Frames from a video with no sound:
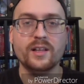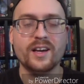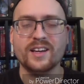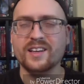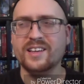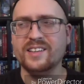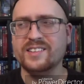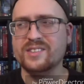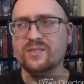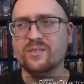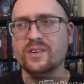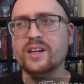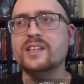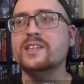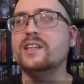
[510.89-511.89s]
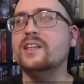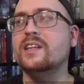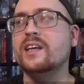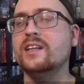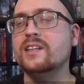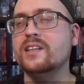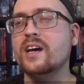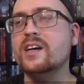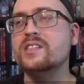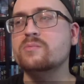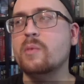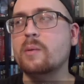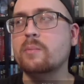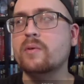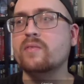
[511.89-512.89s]
Like it's it it does
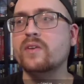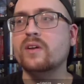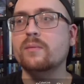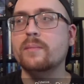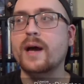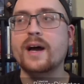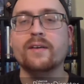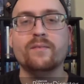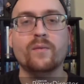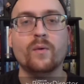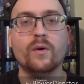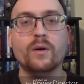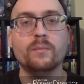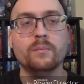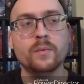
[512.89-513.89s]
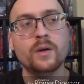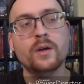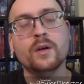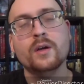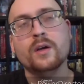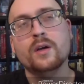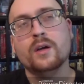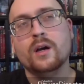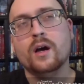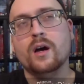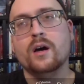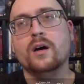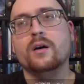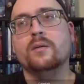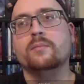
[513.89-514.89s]
make me feel bad for him,
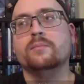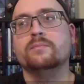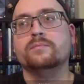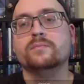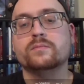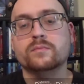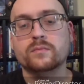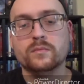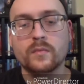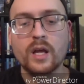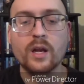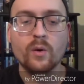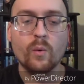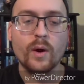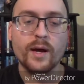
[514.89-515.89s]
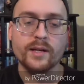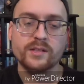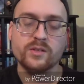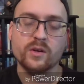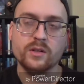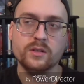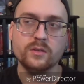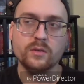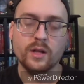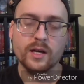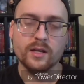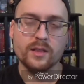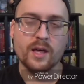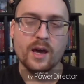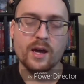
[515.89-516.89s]
um, in a way. So I do
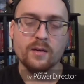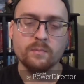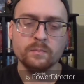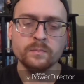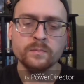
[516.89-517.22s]
like that.